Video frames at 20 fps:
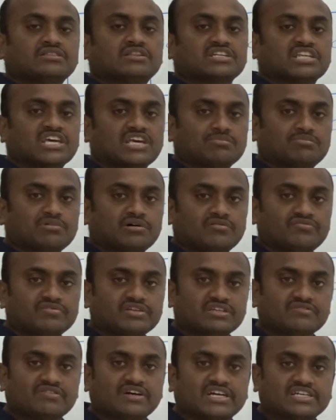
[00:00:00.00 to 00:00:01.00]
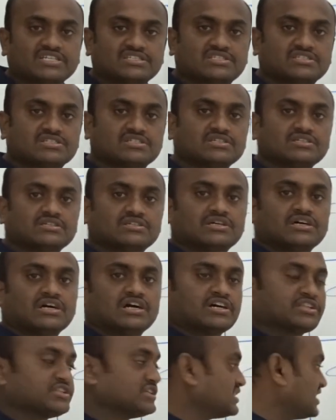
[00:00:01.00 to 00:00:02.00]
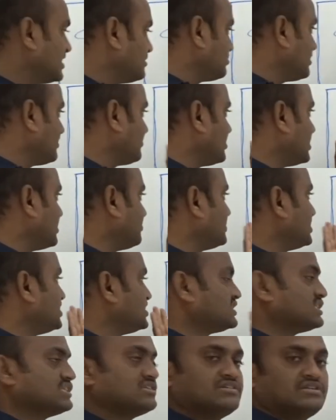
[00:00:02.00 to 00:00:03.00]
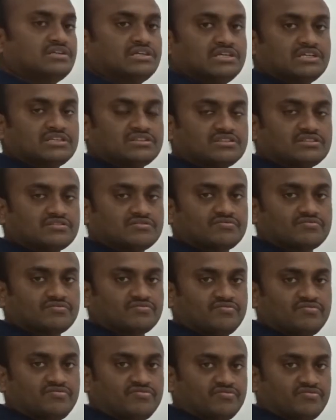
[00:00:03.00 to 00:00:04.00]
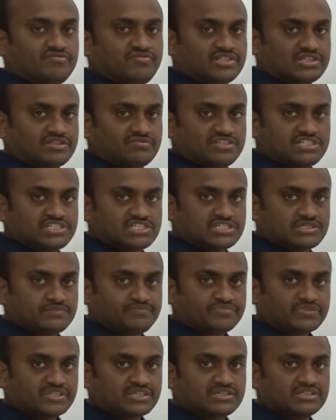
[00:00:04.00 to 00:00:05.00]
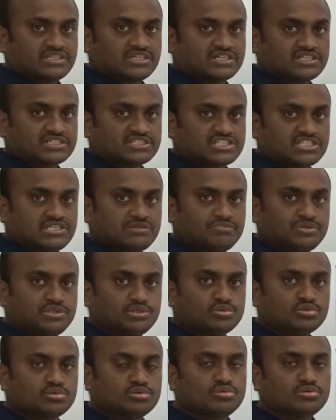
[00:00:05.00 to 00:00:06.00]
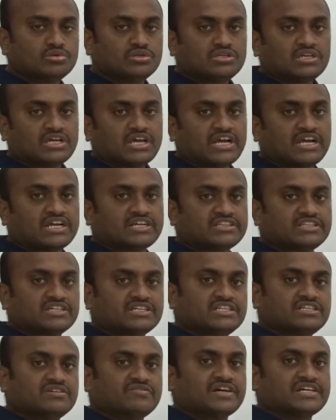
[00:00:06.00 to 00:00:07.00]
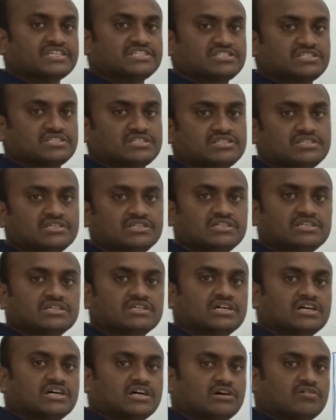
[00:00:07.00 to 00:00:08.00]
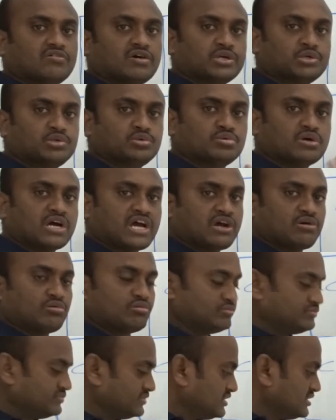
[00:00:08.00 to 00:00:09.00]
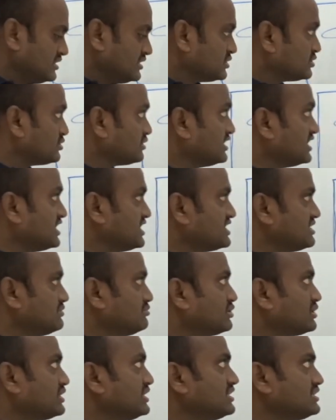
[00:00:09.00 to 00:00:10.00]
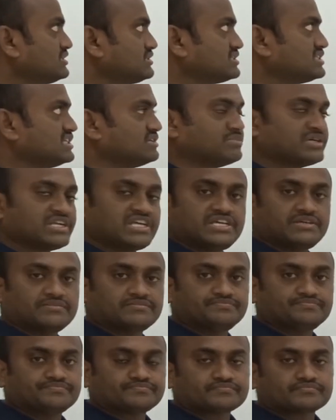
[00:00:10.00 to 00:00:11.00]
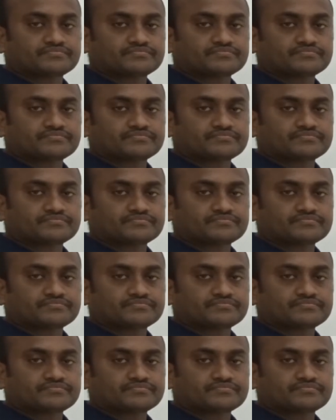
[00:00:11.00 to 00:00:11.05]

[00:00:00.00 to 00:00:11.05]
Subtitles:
the type of device or the type of operation with which the CPU and the device want to have. So that is about the summary